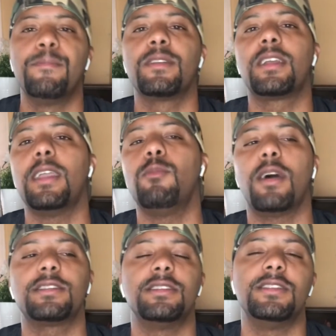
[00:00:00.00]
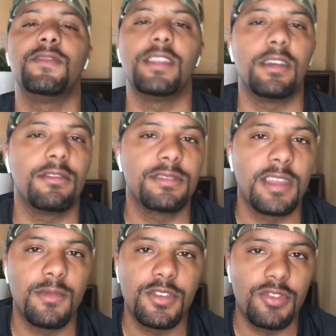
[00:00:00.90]
Keep watching these videos
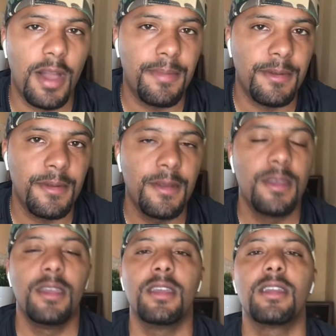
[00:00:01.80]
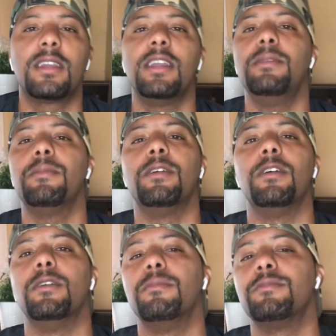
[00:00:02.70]
that we're dropping. Keep
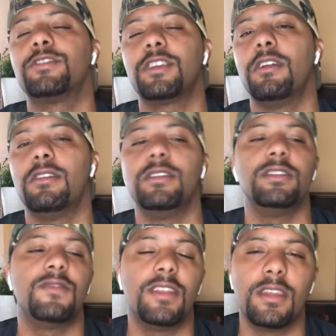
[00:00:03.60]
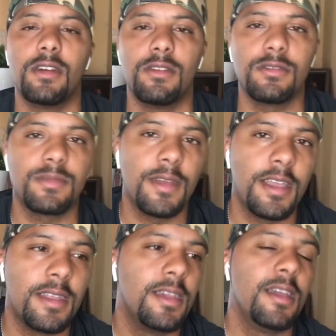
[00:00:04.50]
um, sharing these videos,
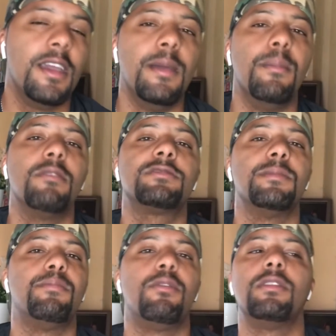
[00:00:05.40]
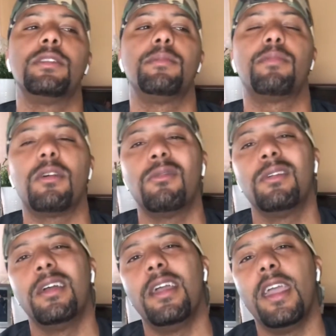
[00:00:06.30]
man. And most importantly, bro,
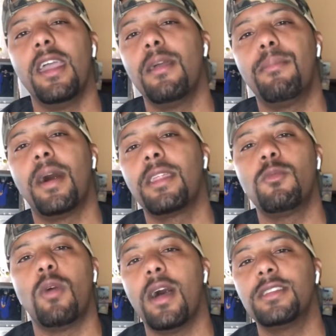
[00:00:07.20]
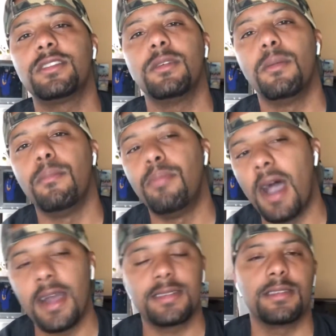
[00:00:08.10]
everybody watch
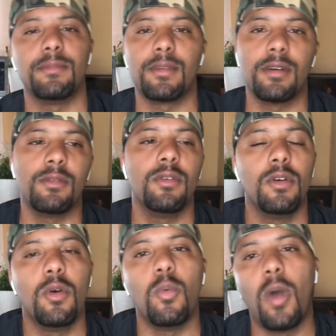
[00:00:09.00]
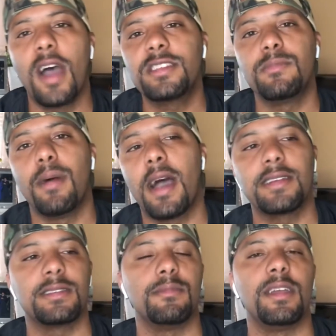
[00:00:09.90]
boxing, bro. Watch
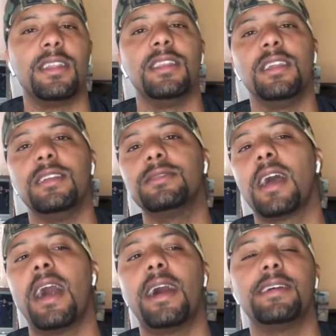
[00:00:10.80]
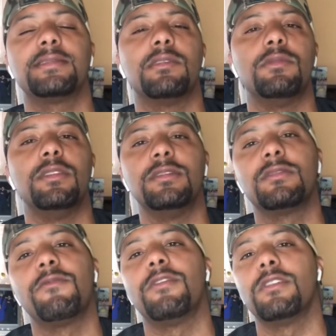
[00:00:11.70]
boxing, man. It needs eyes on it. It's
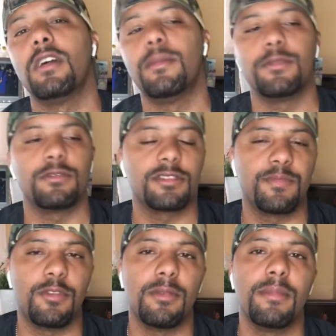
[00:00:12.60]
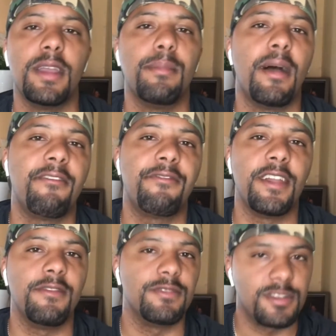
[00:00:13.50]
a phenomenal sport, man. My
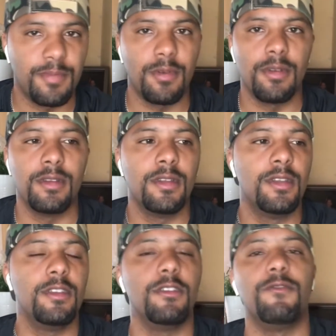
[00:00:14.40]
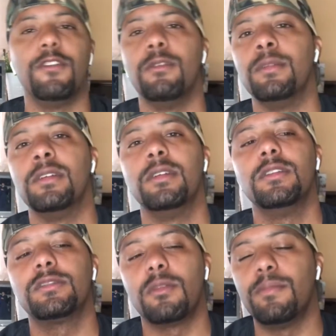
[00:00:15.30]
favorite sport. You feel me?
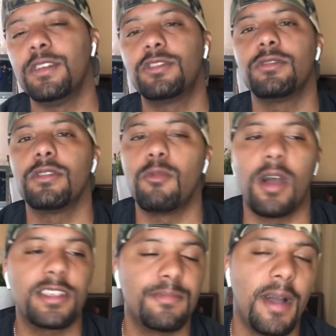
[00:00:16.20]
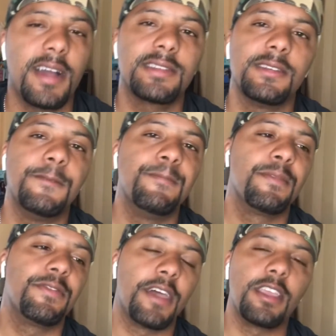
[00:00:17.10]
So be sure to watch boxing
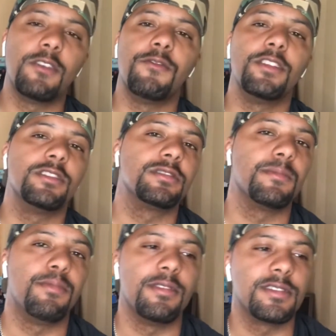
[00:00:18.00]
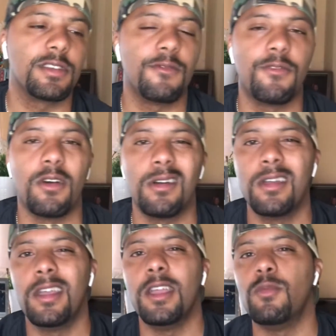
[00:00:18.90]
thank you for your support so far.
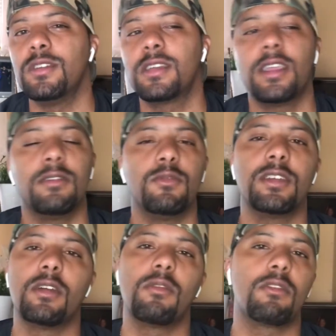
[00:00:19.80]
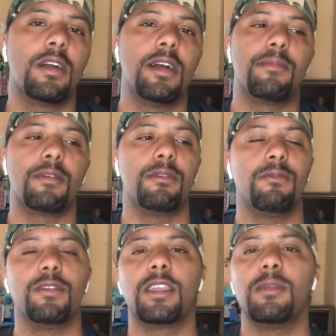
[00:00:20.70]
And we keep we gonna grind, bro.
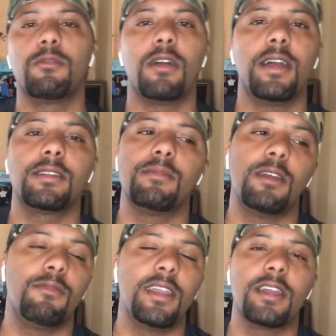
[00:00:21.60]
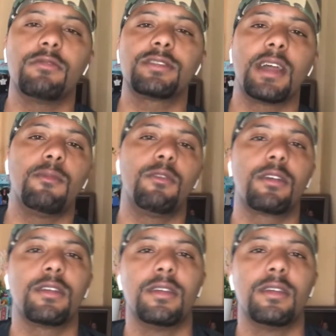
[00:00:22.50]
We keep grinding, man. We ain't gonna stop working.